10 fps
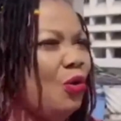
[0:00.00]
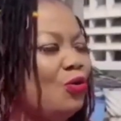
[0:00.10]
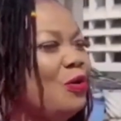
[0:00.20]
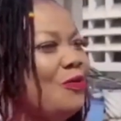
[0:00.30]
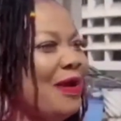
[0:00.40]

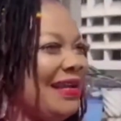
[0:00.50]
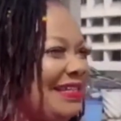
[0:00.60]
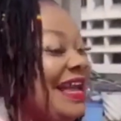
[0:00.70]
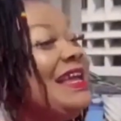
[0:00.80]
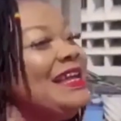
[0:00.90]
On the way
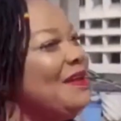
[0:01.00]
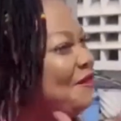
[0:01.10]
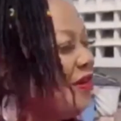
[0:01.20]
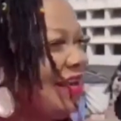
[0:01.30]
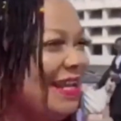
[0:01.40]
to a
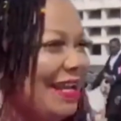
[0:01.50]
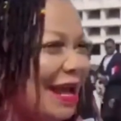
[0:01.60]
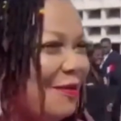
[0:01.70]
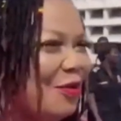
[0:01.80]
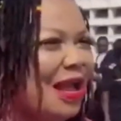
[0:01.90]
uniform, you
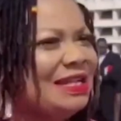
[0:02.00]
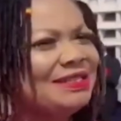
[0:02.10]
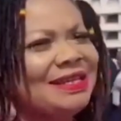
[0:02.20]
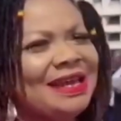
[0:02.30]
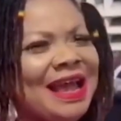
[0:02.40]
know, and
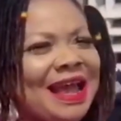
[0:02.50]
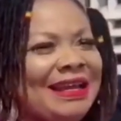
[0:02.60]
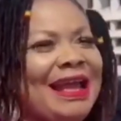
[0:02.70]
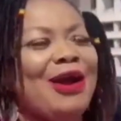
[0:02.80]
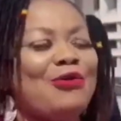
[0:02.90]
see,
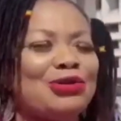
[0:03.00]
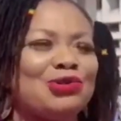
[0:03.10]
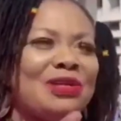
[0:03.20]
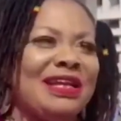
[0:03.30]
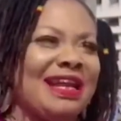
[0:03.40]
near
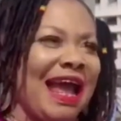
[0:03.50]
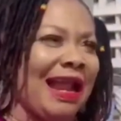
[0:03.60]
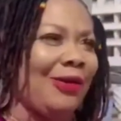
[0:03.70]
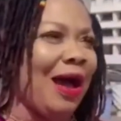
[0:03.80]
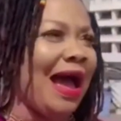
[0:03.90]
costume, you
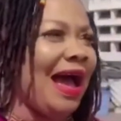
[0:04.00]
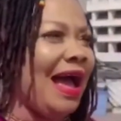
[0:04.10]
know,